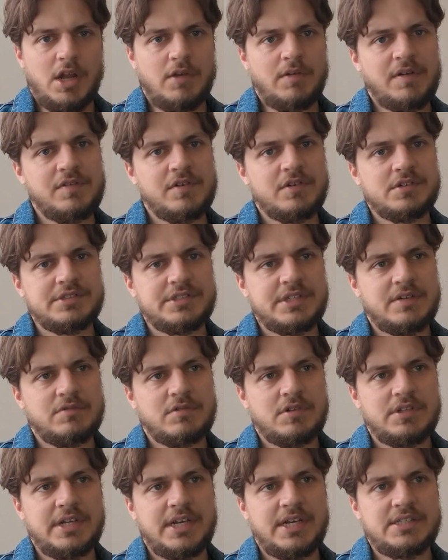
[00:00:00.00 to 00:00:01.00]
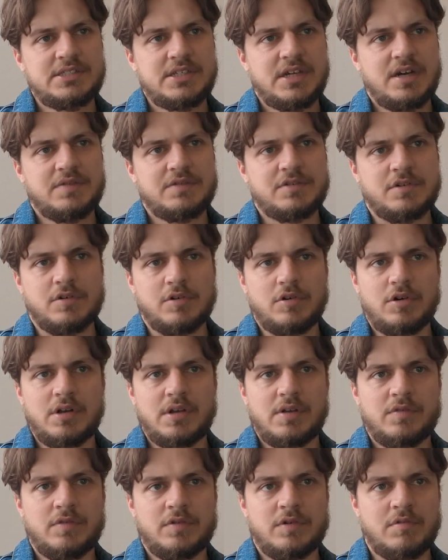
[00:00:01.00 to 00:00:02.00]
However, several days after
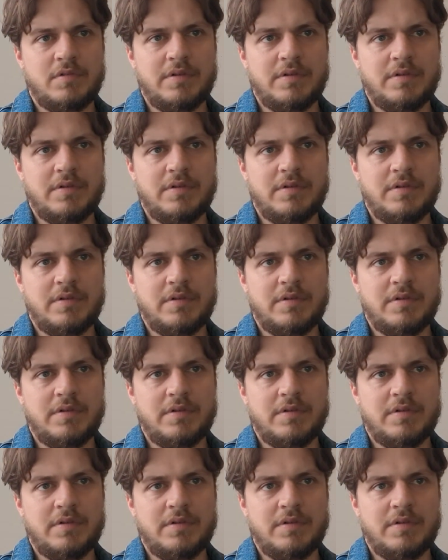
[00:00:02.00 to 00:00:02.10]
calling for